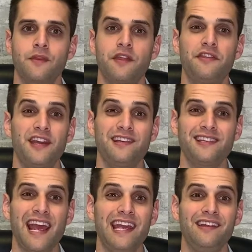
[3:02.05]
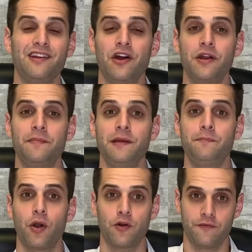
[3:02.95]
things ain't gonna be
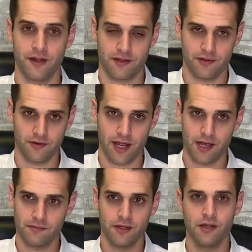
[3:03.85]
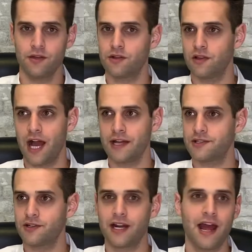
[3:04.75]
perfect, okay?
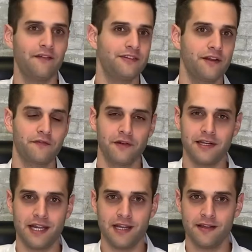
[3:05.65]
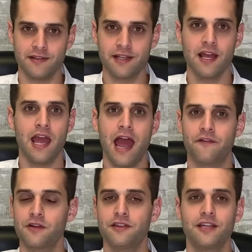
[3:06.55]
Clients are gonna have different needs.
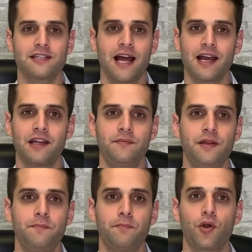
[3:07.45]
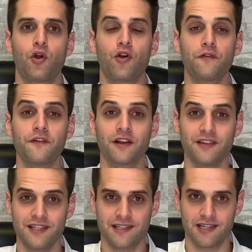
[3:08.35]
Everything's not gonna be
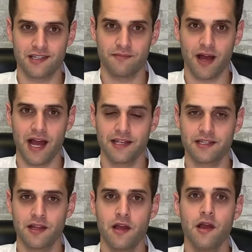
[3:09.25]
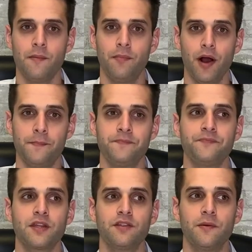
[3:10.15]
perfectly systemized, but
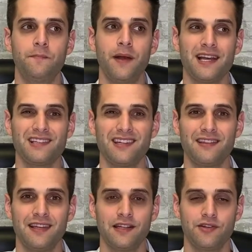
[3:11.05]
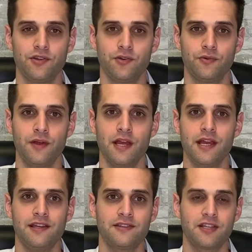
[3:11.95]
the best thing to do
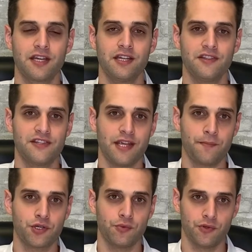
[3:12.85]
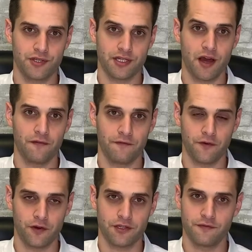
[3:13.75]
is the conceptual stuff
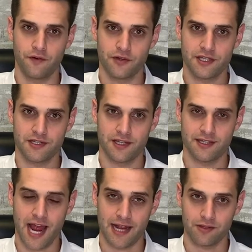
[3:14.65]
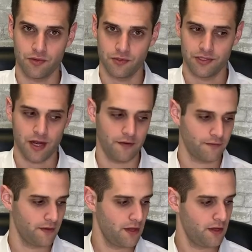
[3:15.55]
first versus the tactical
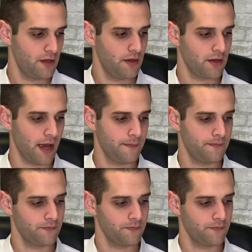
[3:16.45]
stuff, okay?